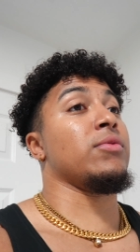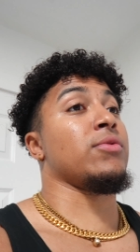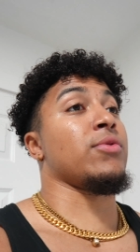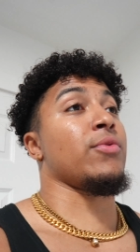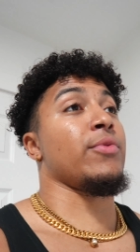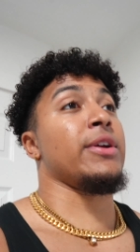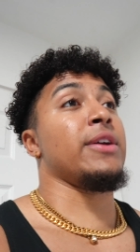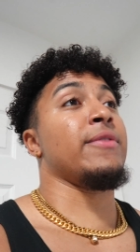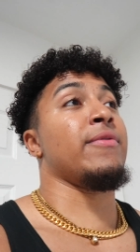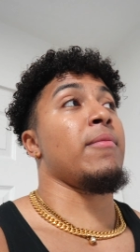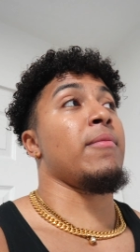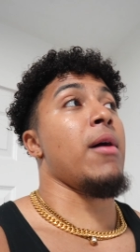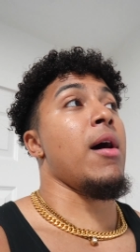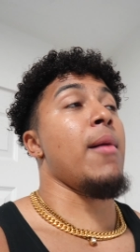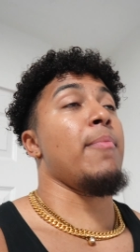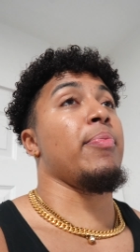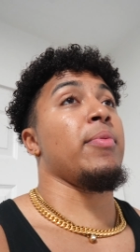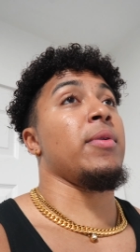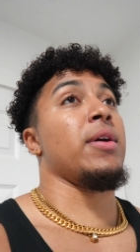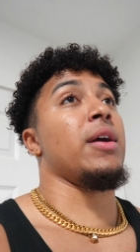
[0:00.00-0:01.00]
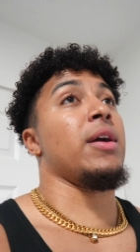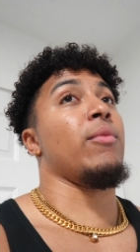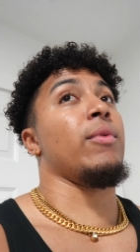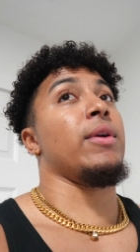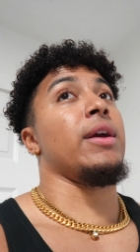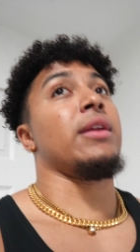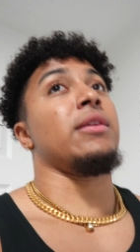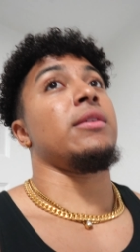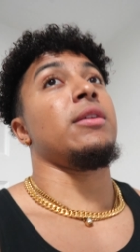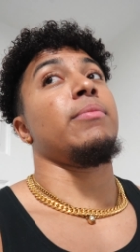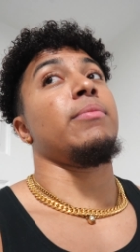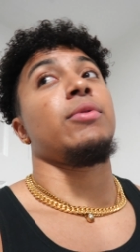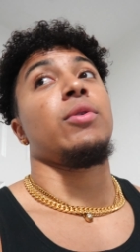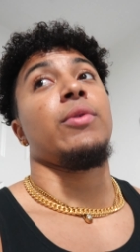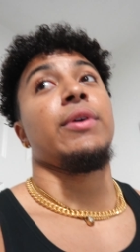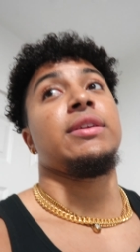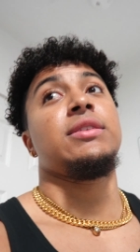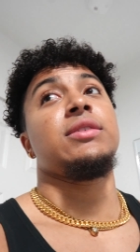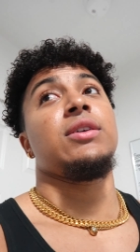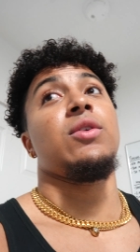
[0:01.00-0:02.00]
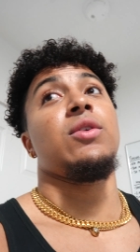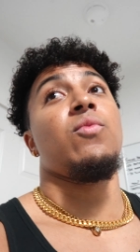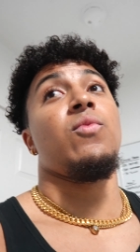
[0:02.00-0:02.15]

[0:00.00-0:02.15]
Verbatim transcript: three of them up, and we ended up going to